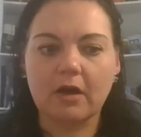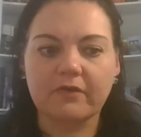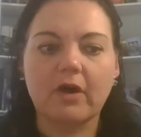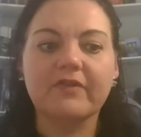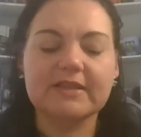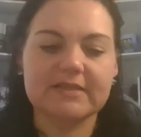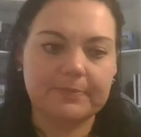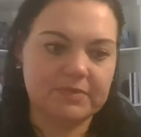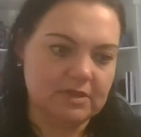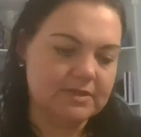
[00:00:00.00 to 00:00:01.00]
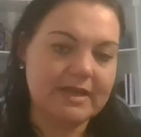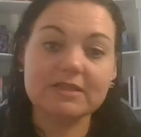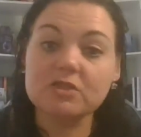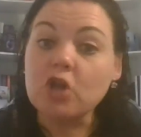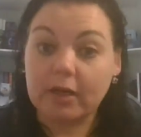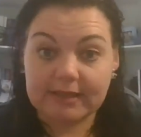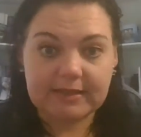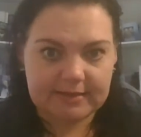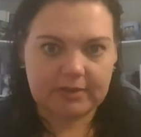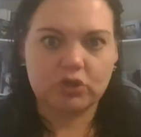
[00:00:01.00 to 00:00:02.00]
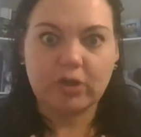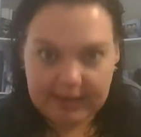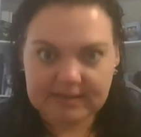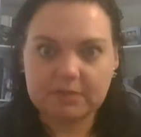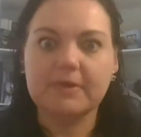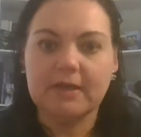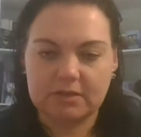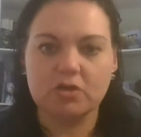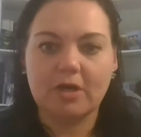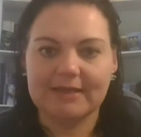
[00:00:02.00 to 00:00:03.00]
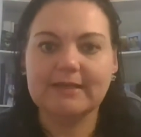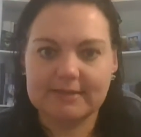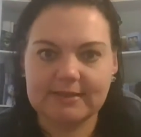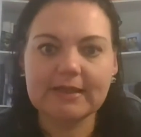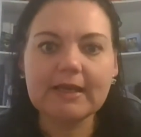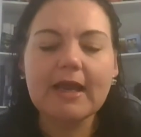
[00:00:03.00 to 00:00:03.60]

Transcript: of acceptance, and it's not easy, trust me, it's not easy,